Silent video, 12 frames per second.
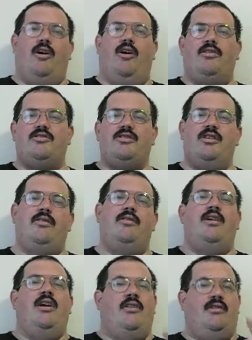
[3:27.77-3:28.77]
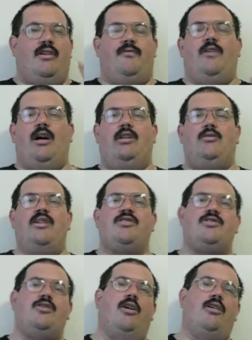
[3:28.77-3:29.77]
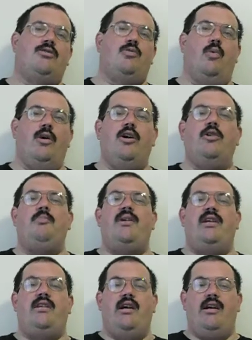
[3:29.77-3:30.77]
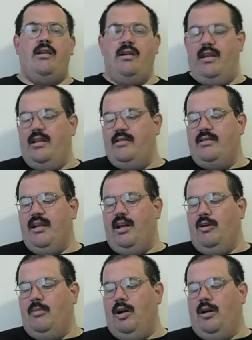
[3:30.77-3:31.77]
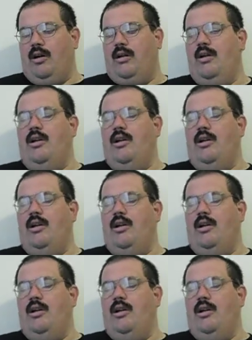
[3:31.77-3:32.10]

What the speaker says: Also, the following stars will be there in Del Mar.